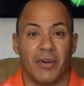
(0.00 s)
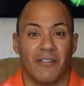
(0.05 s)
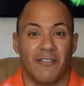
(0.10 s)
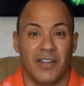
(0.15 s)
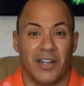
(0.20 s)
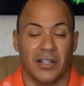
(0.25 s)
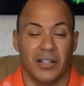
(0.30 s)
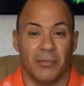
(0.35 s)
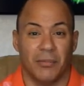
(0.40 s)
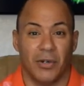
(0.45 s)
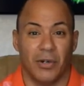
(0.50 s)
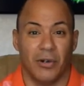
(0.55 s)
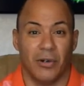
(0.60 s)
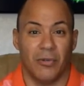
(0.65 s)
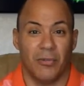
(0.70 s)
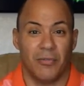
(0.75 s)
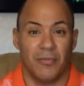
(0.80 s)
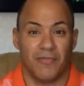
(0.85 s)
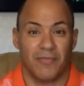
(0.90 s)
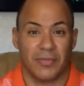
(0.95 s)

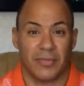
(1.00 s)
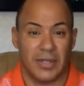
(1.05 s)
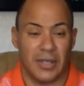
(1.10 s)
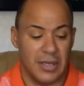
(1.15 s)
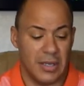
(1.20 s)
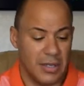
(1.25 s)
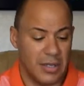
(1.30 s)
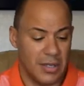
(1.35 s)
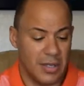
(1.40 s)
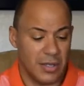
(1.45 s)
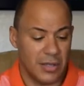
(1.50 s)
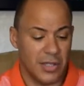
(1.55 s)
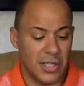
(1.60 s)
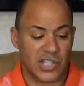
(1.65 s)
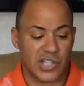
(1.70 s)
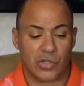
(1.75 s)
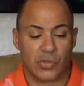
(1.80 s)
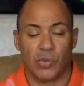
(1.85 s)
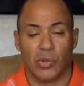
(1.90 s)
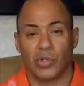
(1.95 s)
available.
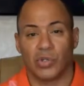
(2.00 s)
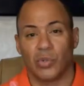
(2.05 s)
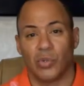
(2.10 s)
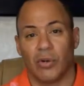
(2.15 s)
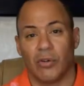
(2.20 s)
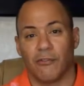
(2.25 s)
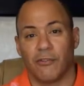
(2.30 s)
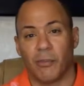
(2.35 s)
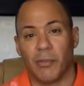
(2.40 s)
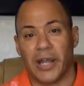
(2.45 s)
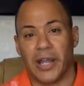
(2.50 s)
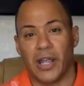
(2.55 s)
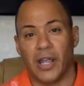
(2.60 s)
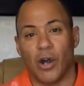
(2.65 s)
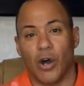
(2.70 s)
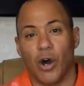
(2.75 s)
This will do it for my